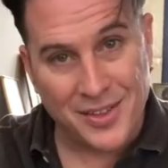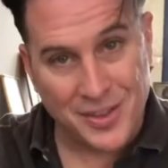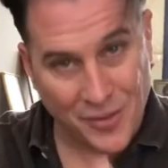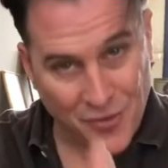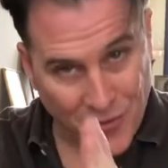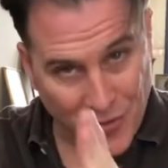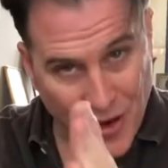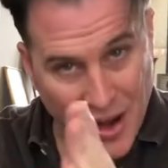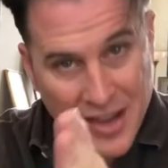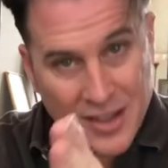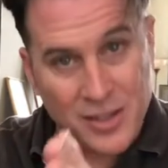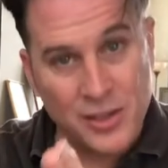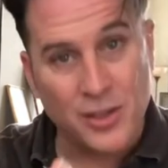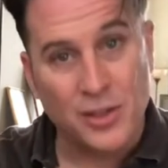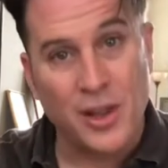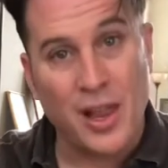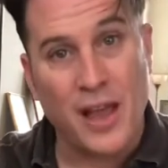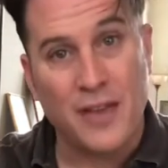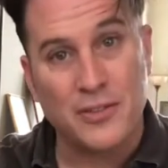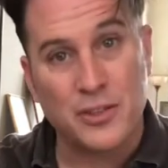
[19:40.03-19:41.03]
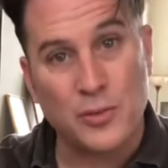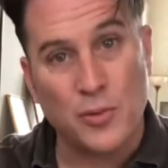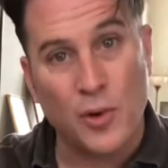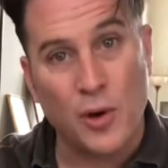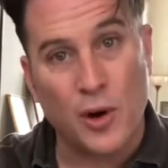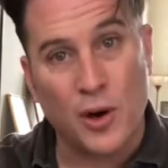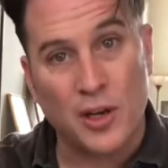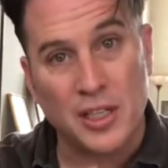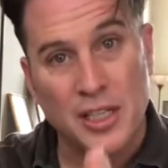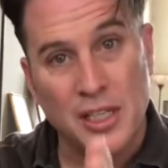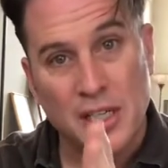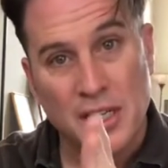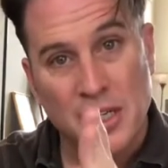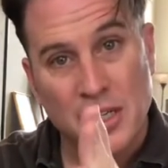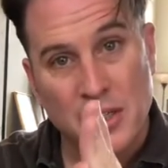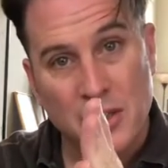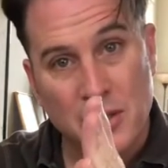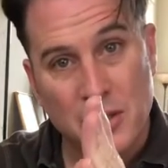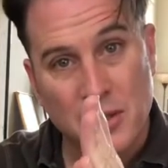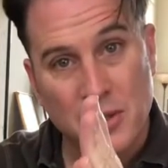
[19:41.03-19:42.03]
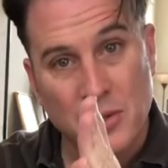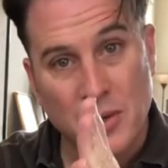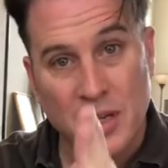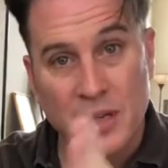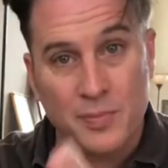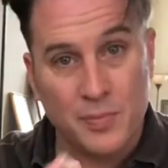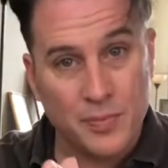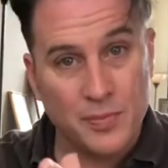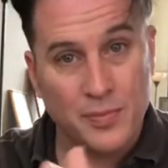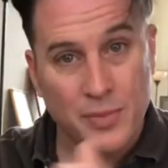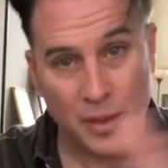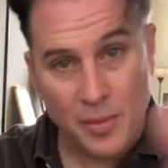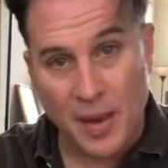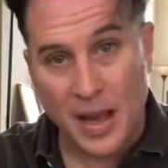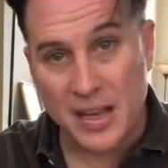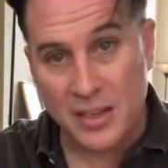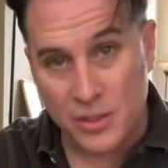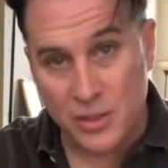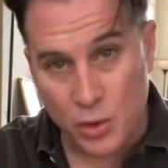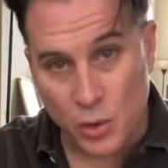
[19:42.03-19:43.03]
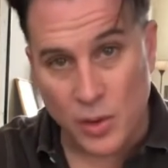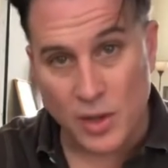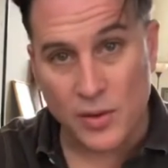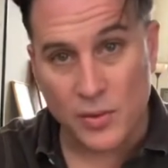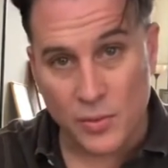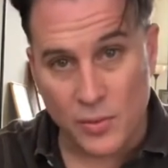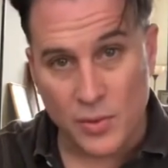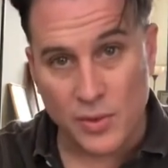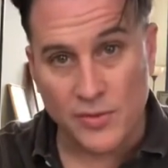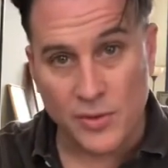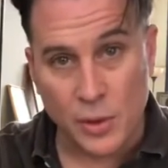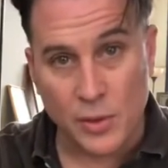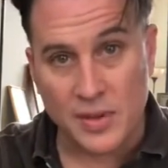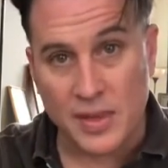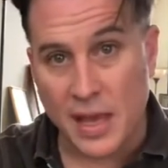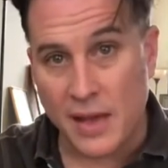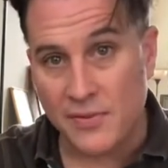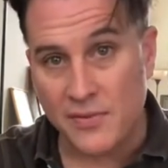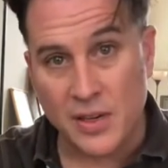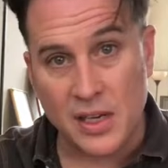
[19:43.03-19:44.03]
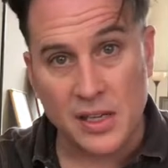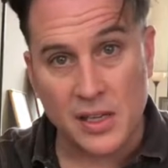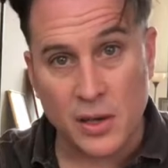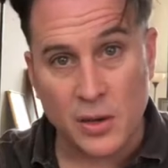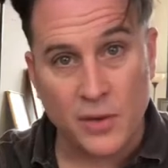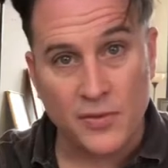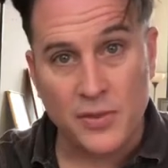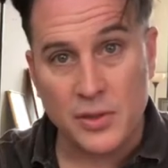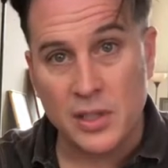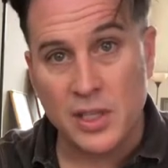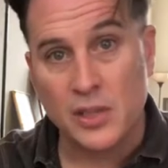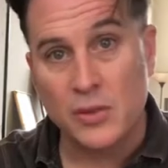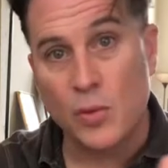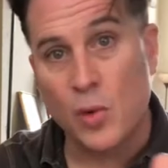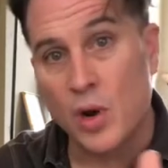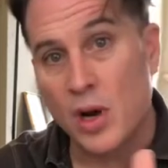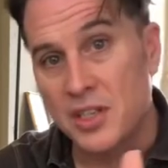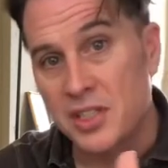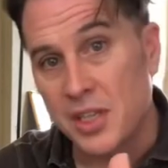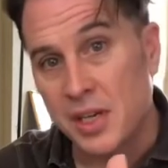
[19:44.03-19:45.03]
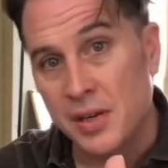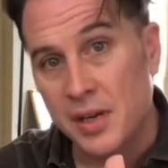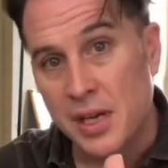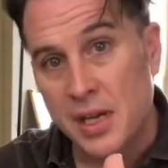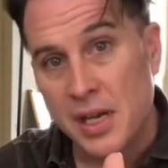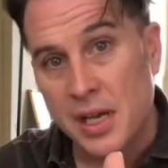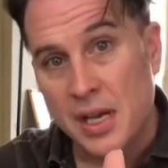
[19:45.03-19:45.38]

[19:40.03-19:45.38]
to find your life's work, and you might enjoy reviewing that video if you didn't watch it.